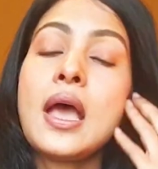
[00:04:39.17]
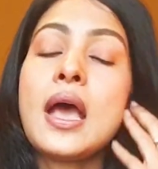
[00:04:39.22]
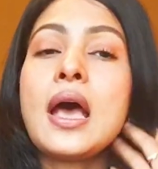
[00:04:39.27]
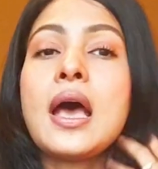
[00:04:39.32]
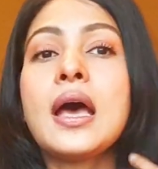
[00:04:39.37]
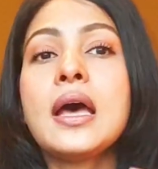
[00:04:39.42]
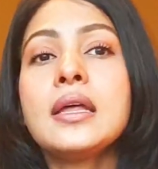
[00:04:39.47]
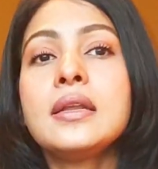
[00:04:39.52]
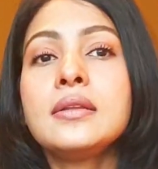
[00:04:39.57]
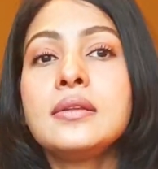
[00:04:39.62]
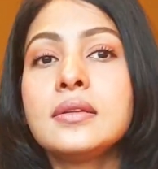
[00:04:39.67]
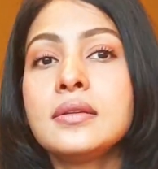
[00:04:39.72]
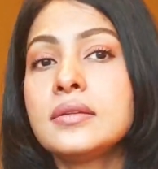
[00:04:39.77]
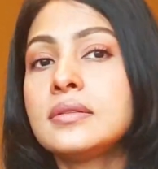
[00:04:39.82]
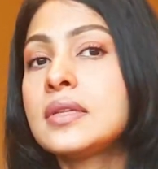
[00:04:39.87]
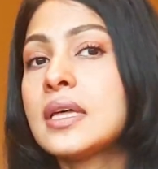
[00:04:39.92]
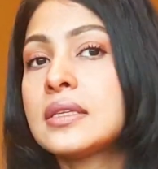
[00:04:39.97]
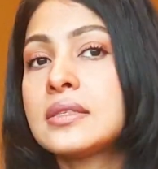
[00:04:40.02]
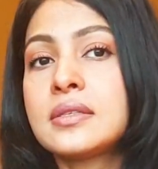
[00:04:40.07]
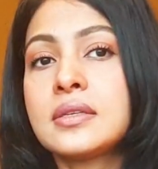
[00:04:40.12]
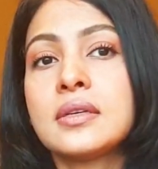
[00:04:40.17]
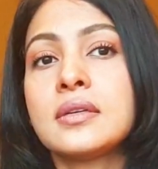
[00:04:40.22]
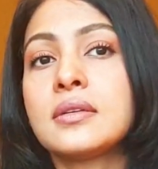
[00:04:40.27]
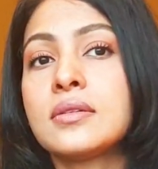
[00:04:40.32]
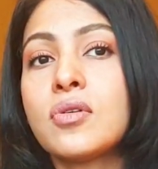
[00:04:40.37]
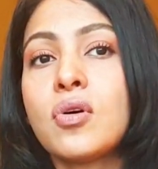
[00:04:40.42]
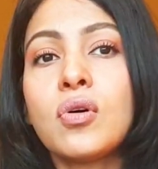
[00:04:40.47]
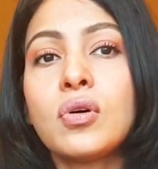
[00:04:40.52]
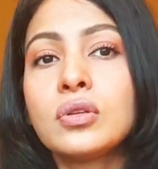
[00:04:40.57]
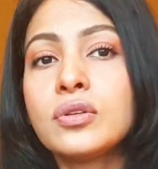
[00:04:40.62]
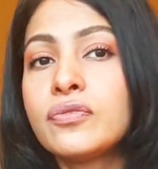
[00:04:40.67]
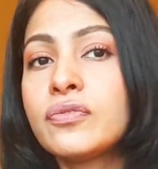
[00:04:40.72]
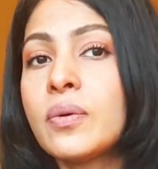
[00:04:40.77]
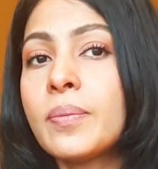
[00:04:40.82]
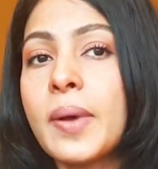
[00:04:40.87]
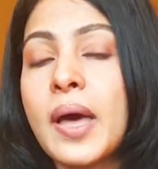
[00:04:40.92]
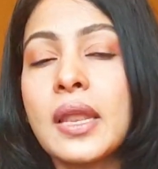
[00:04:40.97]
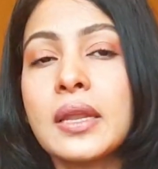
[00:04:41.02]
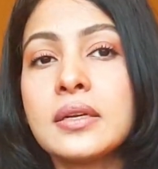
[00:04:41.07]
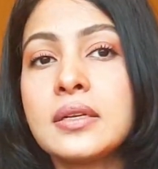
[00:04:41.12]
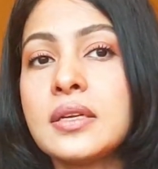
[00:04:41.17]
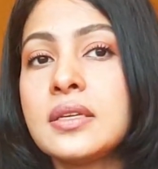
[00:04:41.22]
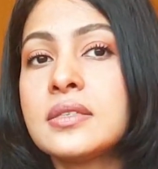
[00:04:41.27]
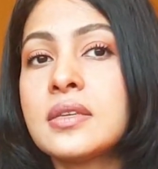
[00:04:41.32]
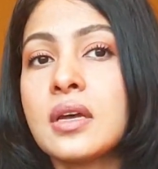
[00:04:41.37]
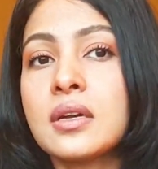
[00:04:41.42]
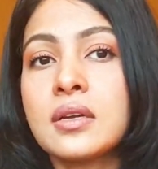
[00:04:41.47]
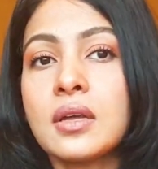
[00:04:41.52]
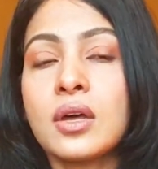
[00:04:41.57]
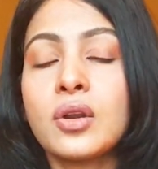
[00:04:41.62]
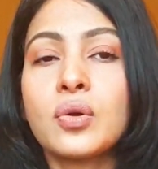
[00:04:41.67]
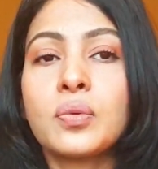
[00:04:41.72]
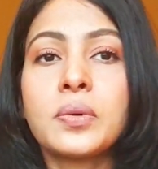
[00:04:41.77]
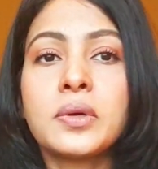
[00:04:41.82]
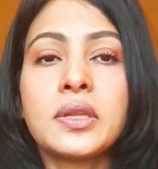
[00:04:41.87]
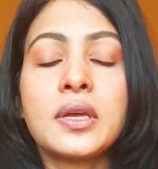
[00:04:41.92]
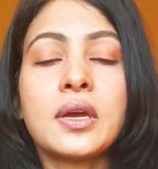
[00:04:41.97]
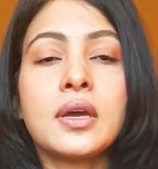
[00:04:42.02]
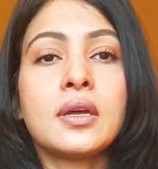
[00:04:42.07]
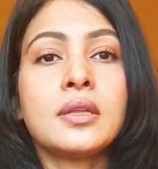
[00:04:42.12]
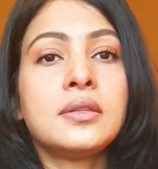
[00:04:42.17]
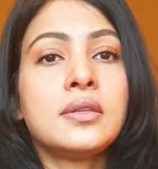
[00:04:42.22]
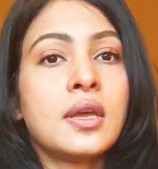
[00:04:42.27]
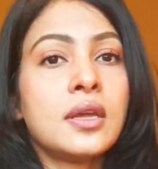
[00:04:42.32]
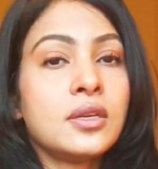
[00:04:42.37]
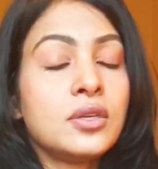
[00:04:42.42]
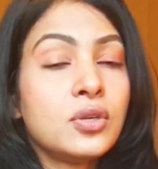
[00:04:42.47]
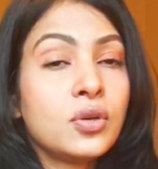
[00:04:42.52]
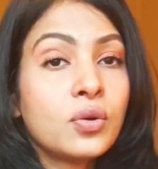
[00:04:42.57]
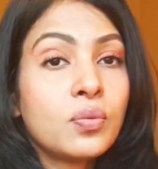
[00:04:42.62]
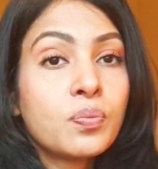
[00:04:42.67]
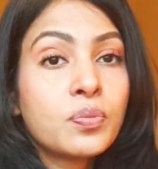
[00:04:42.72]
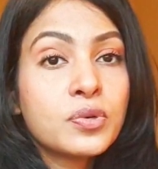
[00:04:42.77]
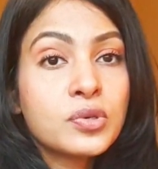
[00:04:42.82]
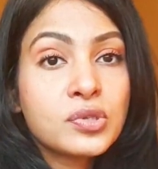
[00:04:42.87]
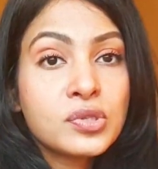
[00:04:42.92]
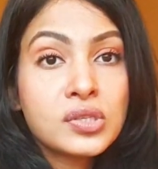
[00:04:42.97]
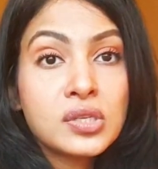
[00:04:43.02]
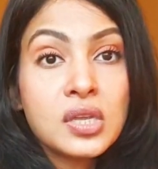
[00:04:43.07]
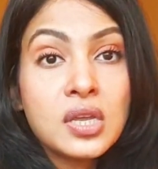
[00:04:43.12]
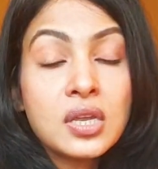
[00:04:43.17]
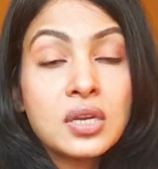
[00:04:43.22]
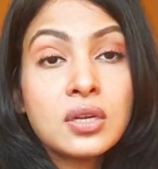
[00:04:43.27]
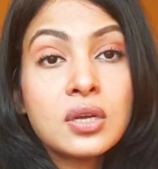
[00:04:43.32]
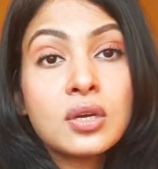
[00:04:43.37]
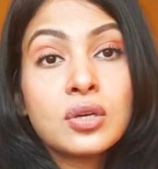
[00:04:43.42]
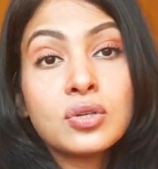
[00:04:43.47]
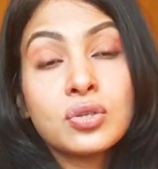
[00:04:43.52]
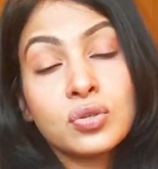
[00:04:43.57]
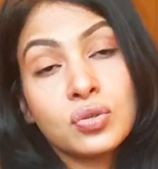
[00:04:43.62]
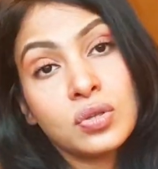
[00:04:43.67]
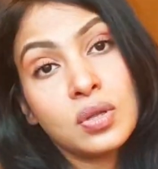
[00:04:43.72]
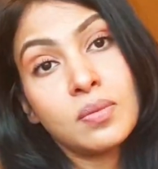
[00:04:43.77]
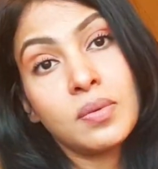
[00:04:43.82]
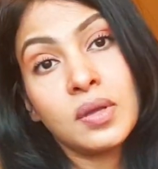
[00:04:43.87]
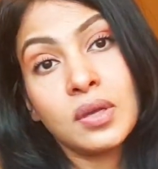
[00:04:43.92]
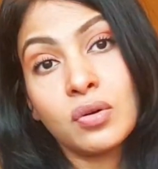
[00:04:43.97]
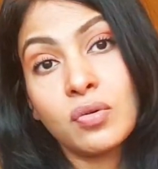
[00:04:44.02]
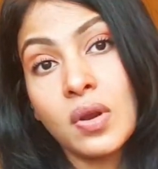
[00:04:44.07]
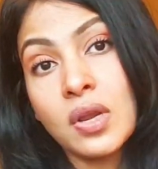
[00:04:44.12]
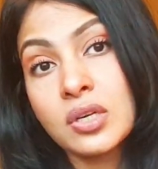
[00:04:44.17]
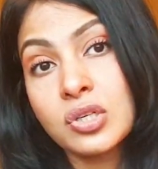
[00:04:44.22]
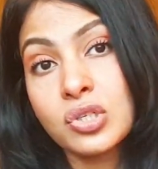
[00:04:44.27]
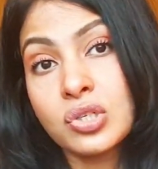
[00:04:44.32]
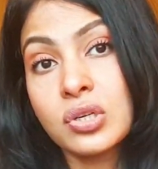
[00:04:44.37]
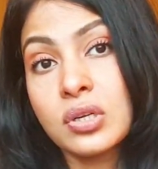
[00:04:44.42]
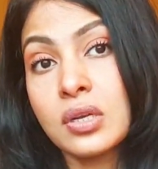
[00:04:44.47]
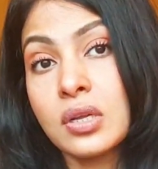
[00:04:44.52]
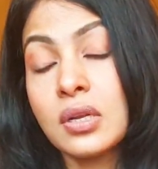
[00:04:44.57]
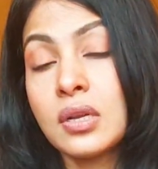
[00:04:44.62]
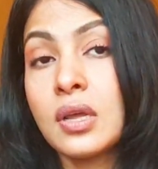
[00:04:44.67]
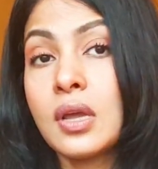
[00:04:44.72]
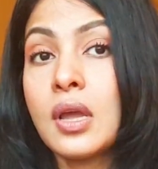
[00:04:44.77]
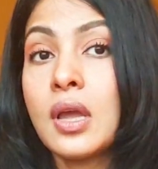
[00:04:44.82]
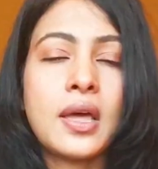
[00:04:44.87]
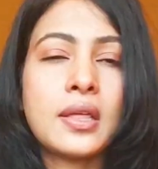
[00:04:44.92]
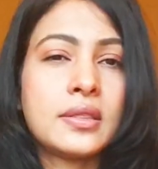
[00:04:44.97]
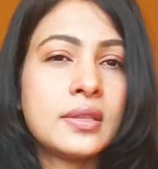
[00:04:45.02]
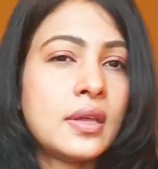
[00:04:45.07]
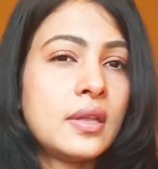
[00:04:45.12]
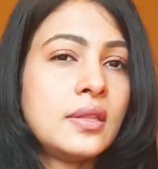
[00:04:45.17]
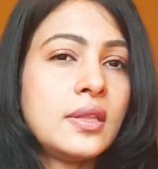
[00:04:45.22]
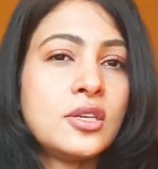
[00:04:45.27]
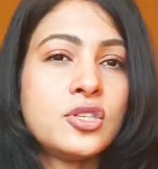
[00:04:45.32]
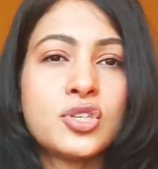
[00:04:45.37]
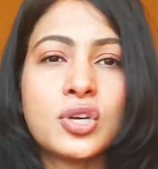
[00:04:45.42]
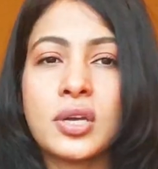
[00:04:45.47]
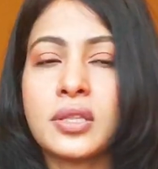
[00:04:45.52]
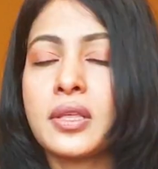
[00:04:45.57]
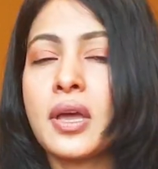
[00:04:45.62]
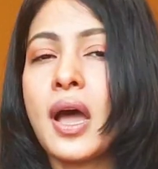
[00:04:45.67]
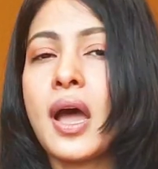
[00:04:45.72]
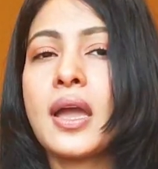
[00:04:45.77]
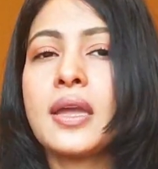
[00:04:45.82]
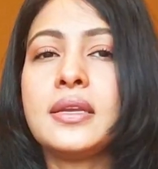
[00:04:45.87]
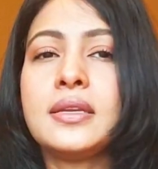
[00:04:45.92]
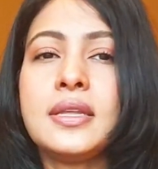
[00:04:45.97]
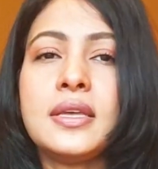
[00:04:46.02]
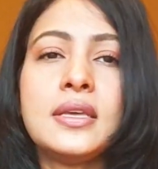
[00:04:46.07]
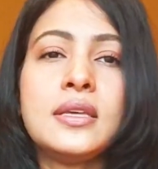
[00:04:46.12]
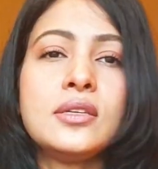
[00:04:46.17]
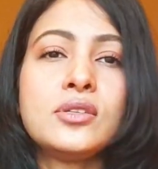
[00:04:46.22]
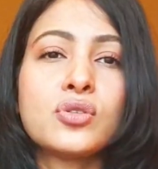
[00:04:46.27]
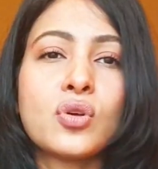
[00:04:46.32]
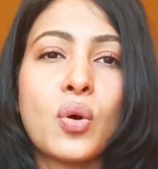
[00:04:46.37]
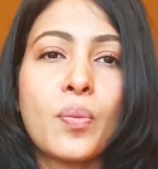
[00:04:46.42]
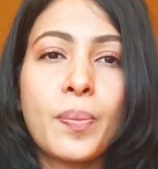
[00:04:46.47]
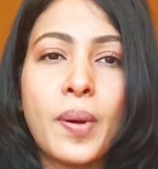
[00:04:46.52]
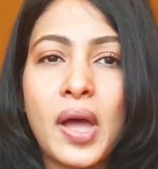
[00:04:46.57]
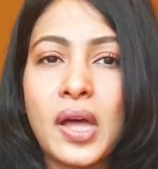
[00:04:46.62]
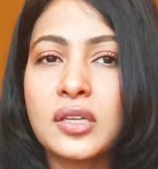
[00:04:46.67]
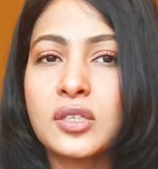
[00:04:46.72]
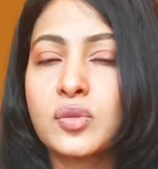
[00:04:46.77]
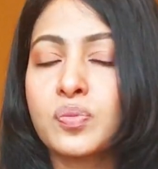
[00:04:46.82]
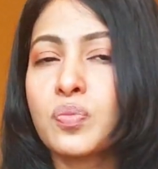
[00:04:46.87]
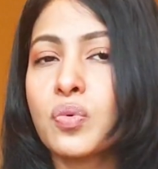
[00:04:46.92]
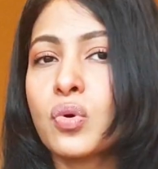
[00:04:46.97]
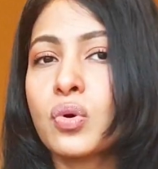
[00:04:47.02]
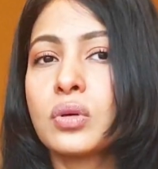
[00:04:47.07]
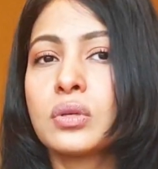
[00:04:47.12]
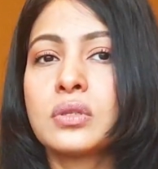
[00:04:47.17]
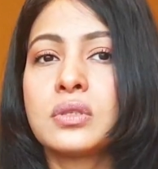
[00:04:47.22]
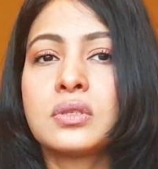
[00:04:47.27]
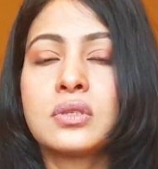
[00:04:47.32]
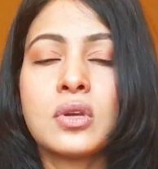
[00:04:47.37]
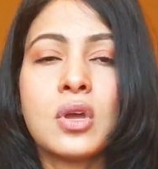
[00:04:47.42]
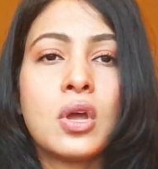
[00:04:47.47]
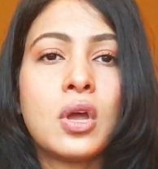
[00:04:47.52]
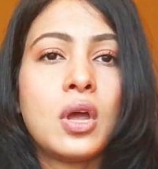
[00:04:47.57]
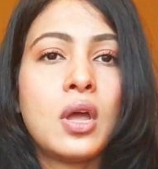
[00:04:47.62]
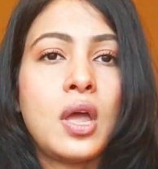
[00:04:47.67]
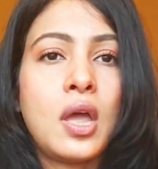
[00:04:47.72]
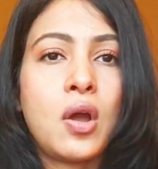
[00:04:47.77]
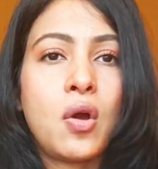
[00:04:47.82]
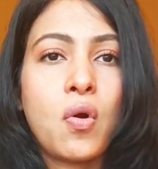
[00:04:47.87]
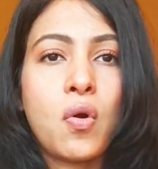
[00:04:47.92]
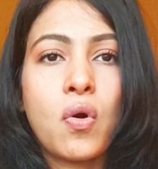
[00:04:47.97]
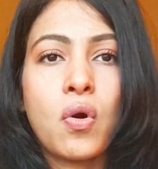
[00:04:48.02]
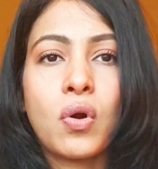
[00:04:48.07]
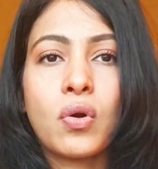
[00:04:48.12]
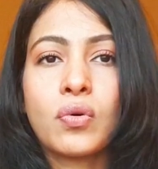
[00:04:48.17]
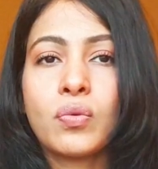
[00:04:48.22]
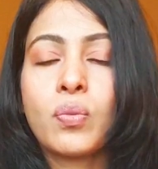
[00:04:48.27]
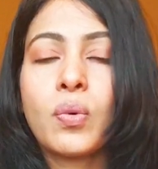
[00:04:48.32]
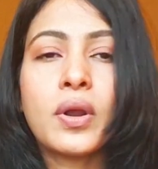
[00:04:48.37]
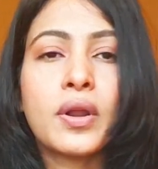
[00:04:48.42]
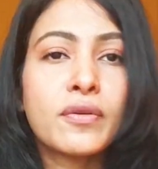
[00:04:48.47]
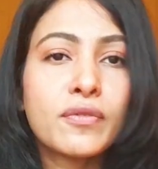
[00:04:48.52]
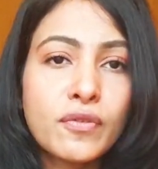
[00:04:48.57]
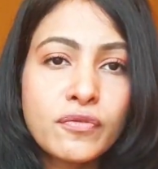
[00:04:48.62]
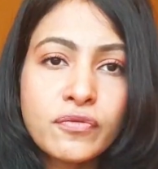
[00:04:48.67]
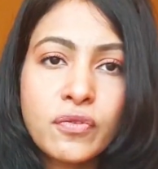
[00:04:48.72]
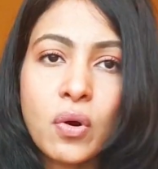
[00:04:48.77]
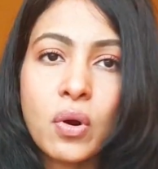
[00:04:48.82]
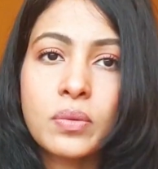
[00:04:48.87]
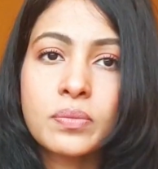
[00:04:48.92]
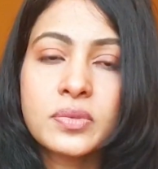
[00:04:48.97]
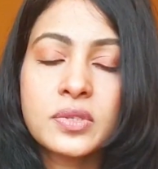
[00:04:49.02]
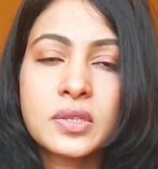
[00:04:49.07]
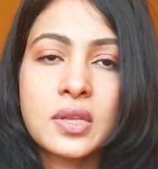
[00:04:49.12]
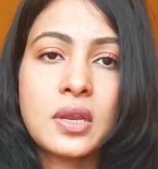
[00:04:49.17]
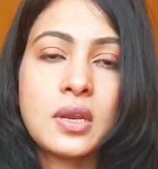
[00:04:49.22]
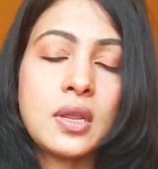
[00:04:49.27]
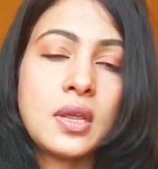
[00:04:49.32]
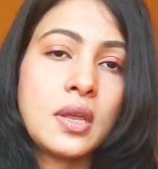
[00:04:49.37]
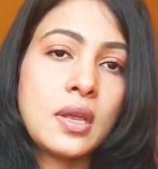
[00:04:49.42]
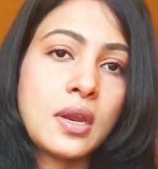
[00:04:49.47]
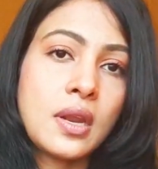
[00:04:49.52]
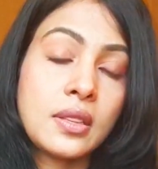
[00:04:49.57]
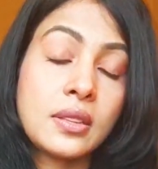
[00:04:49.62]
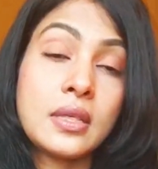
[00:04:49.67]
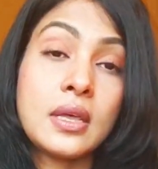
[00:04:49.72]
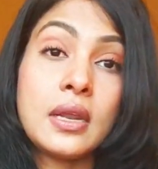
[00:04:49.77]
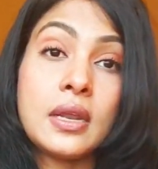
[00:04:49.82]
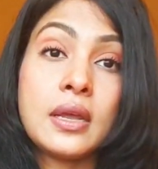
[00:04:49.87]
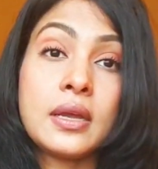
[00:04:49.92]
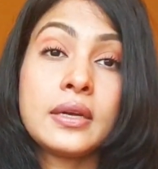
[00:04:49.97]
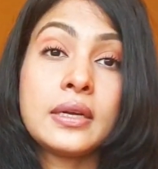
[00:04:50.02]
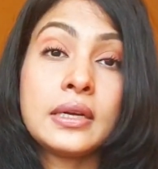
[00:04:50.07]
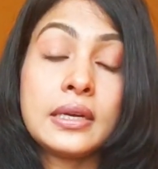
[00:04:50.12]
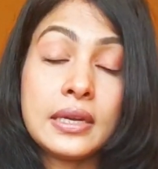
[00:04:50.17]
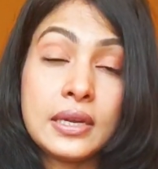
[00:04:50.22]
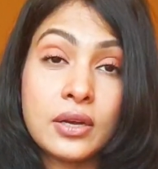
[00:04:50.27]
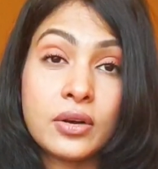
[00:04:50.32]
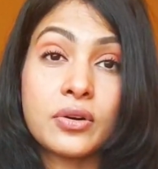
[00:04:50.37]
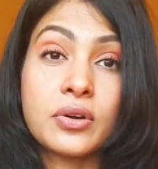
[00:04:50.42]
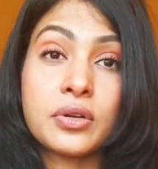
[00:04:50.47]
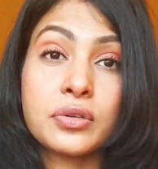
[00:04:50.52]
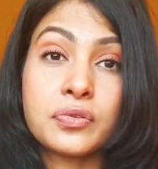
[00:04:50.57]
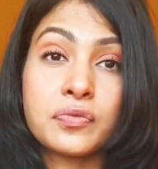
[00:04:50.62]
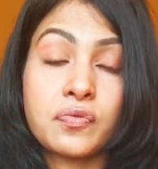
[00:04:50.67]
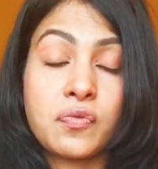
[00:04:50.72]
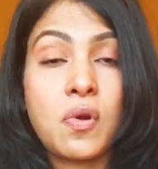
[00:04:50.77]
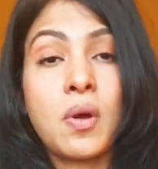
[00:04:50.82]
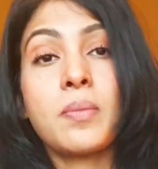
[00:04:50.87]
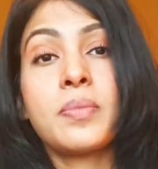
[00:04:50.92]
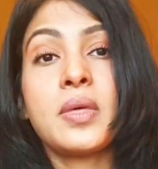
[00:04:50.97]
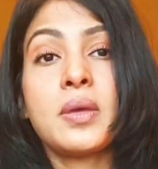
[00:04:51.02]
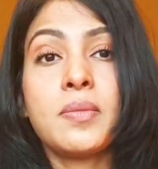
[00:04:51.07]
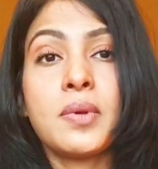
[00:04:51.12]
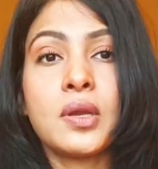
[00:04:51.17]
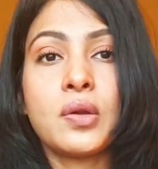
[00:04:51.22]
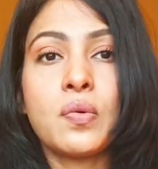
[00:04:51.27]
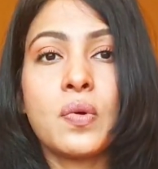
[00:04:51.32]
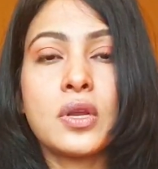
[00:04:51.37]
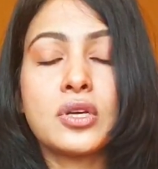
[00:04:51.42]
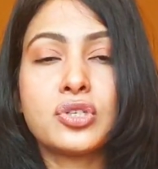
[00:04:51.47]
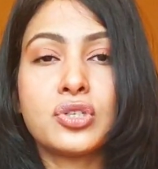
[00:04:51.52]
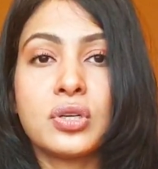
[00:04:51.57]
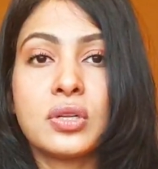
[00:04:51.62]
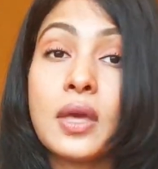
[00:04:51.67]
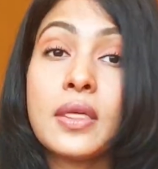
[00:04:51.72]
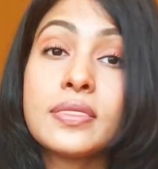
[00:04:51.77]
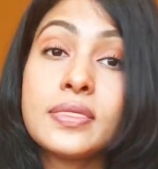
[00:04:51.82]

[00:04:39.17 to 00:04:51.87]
And that's it. All the formalities are done over there. Then you proceed to the immigration, and then they check the IDs or passports or whatever forms they need, and they clear us from the immigration.